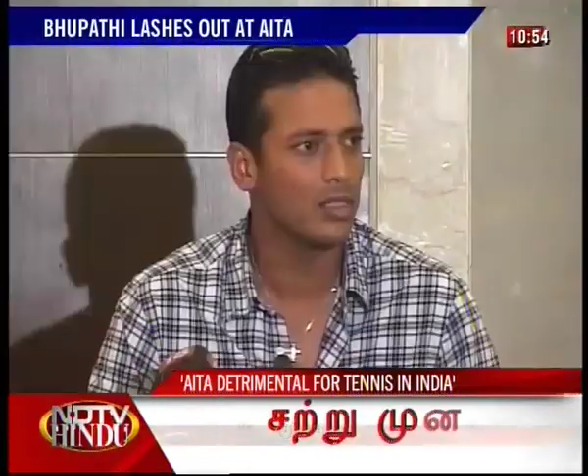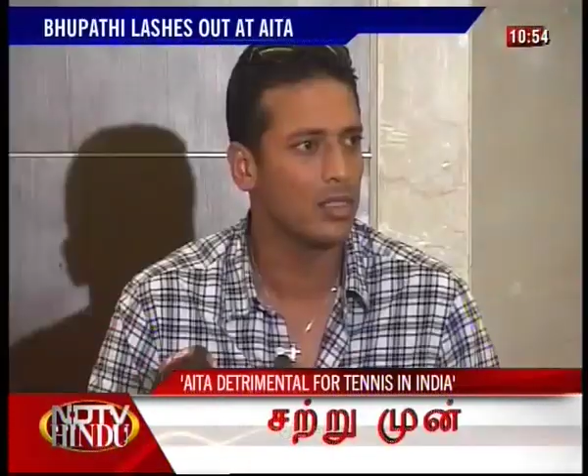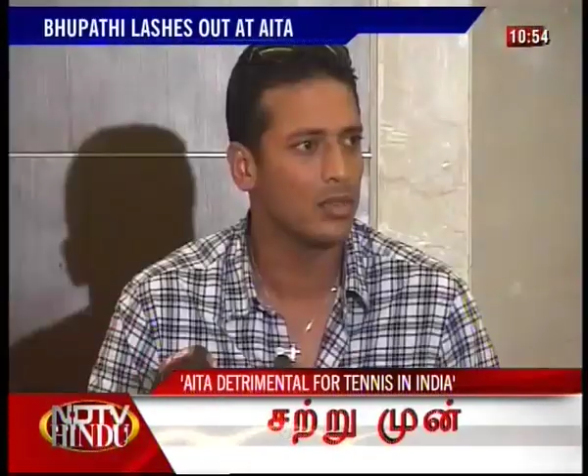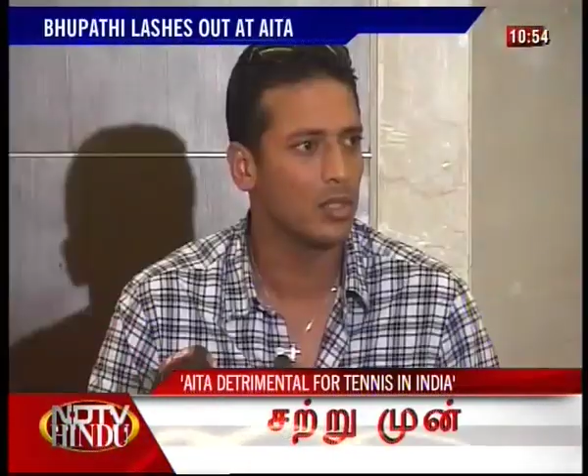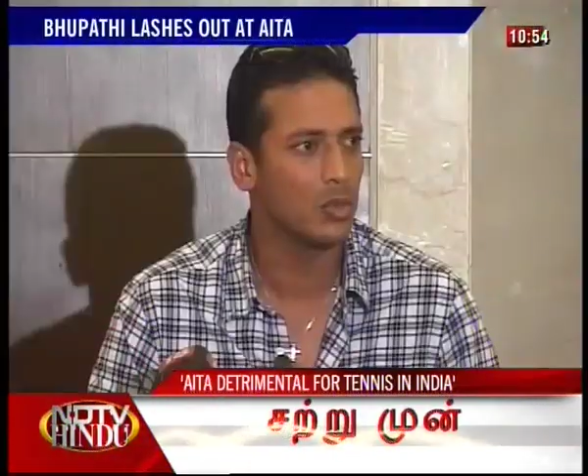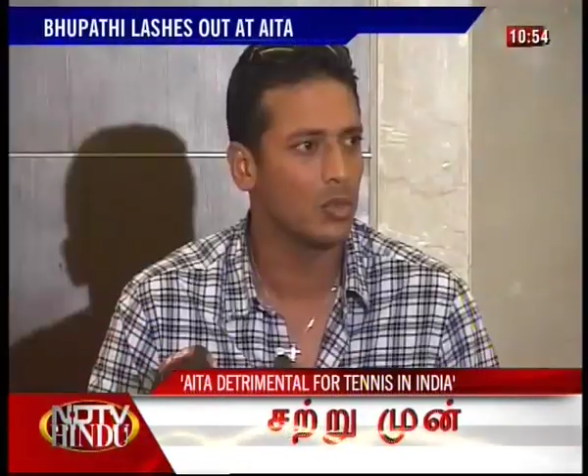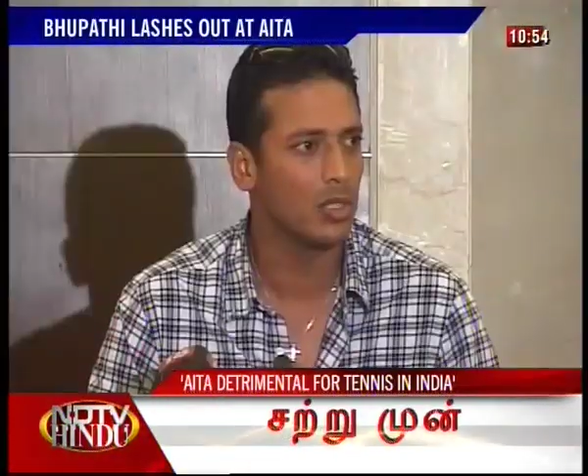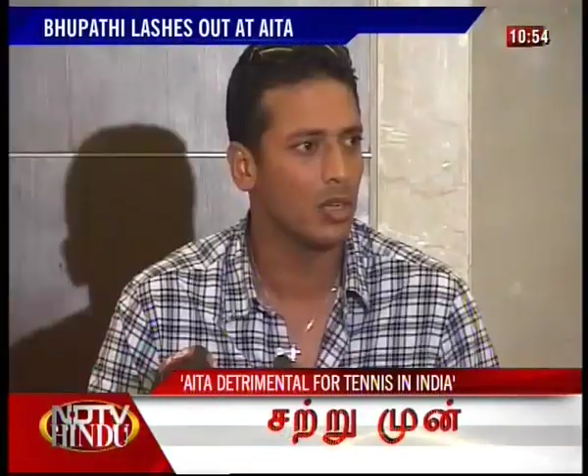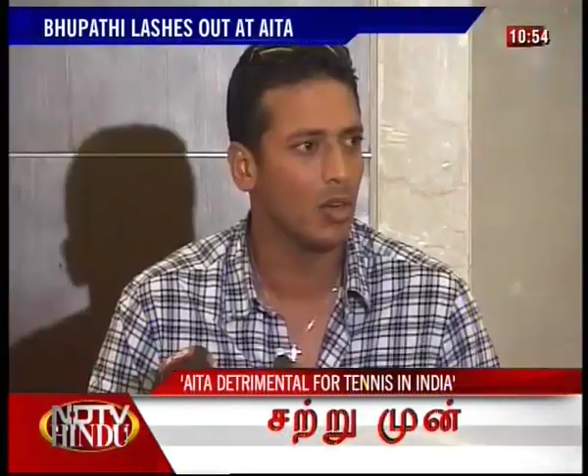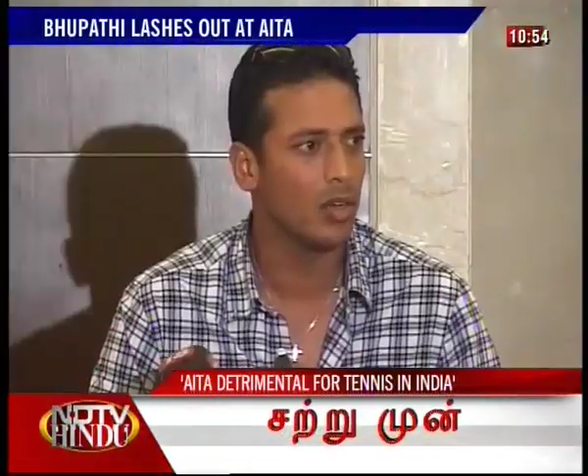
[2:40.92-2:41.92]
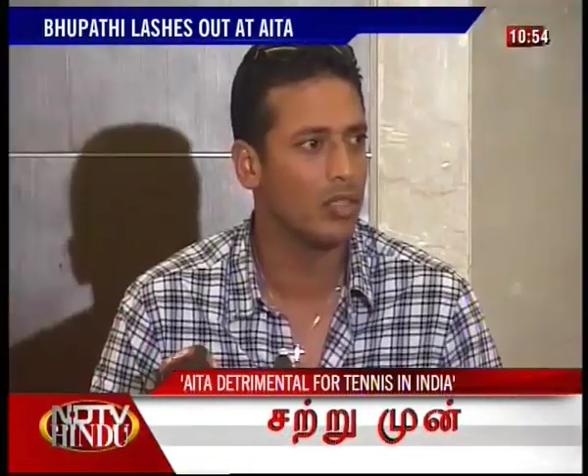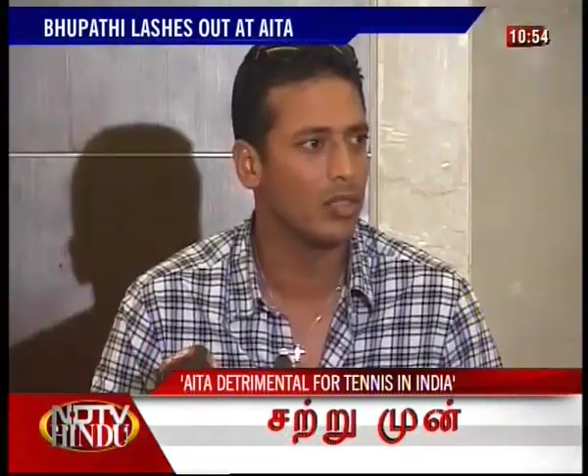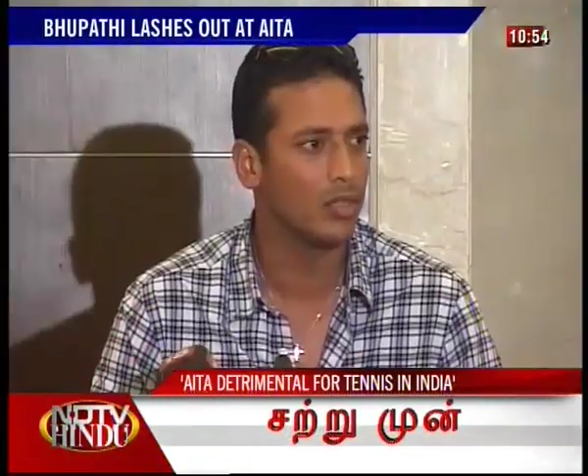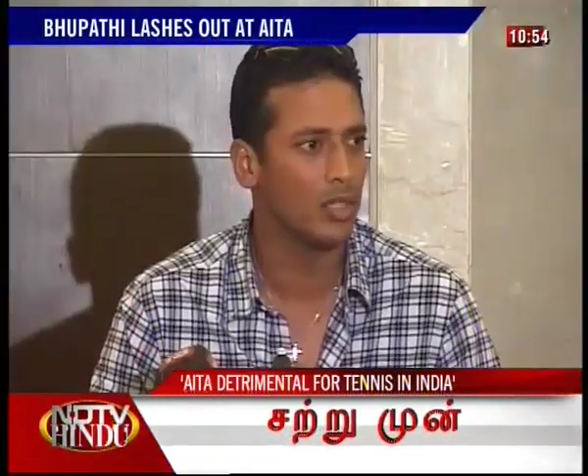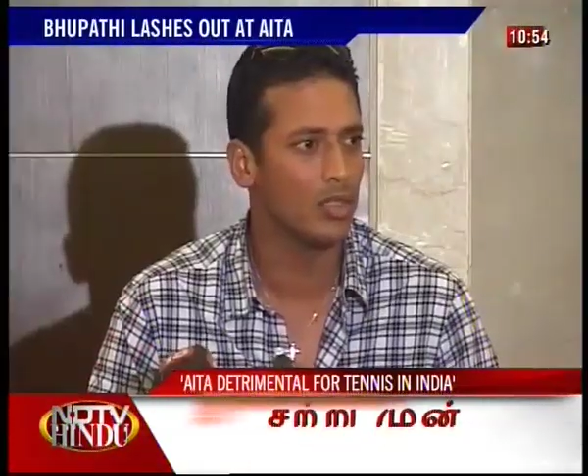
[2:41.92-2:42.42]
sensitive issue, and the
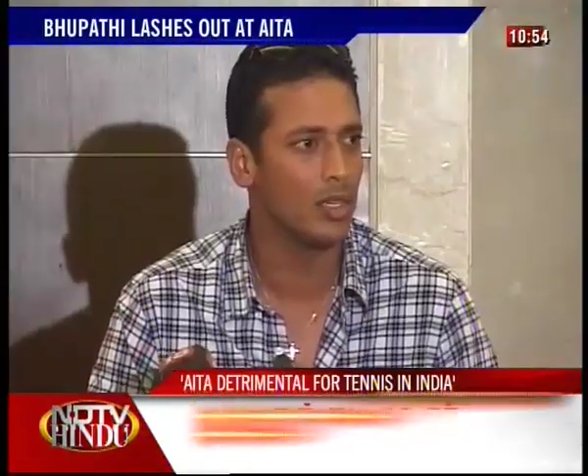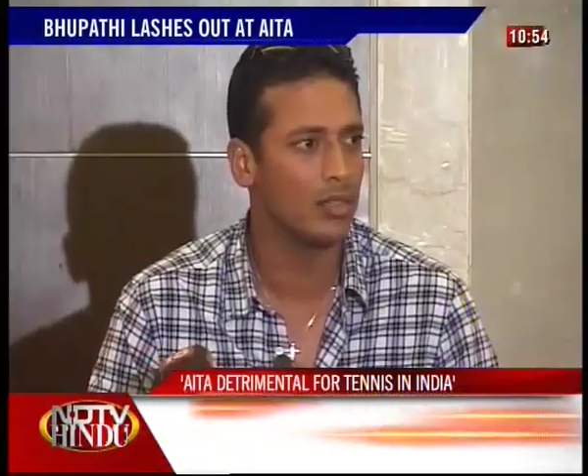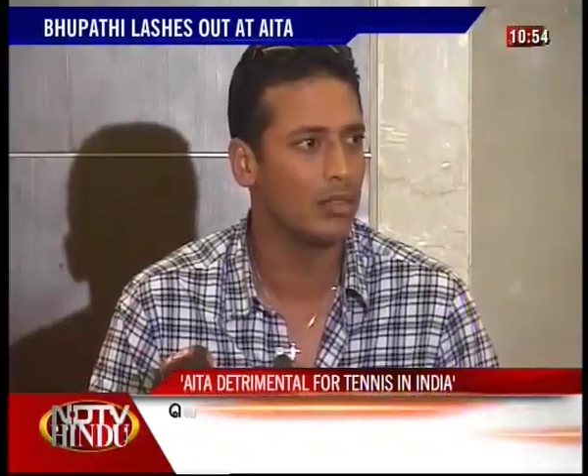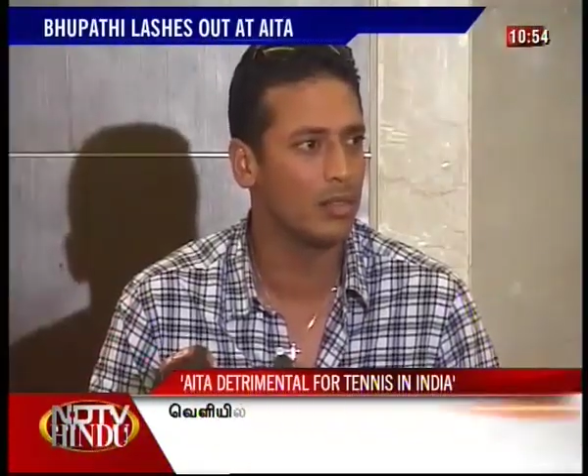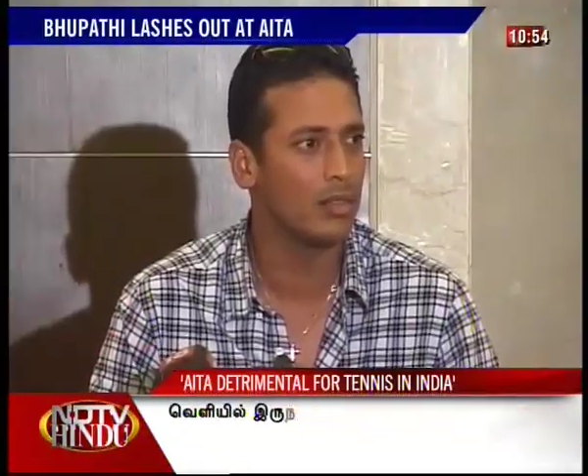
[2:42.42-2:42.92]
lawyers have said that